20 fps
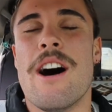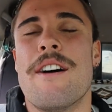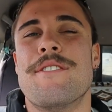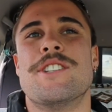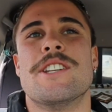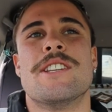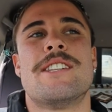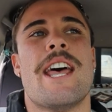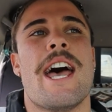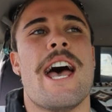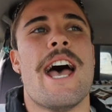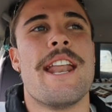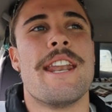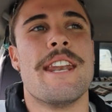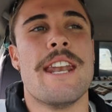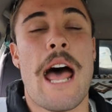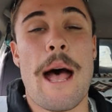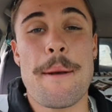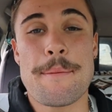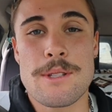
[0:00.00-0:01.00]
I've just had
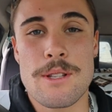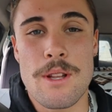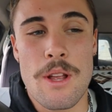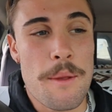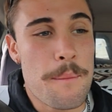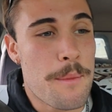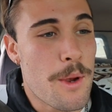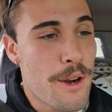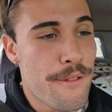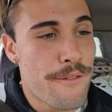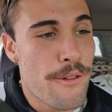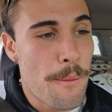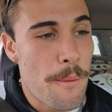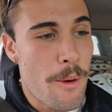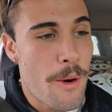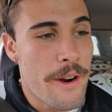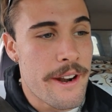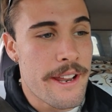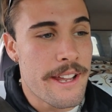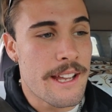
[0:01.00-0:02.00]
an absolutely beautiful
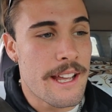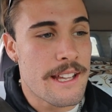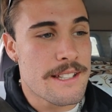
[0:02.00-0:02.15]
morning.